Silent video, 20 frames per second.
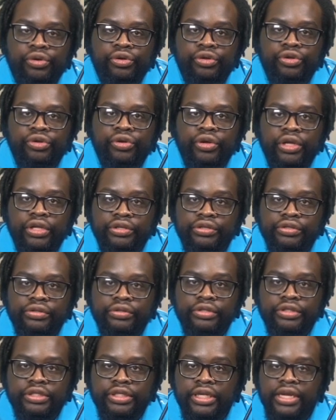you can
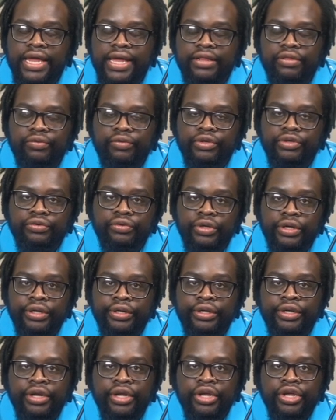select which
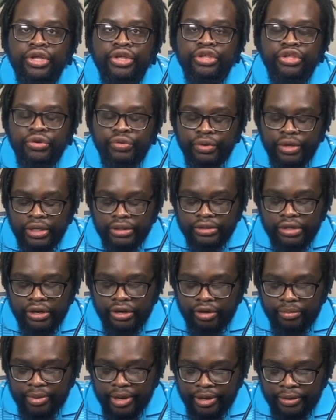one you want to talk
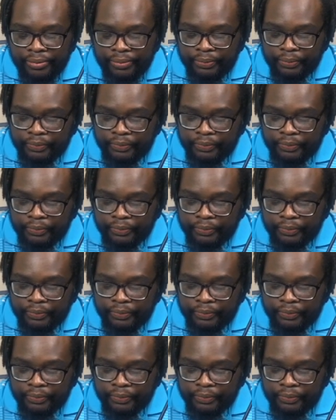about.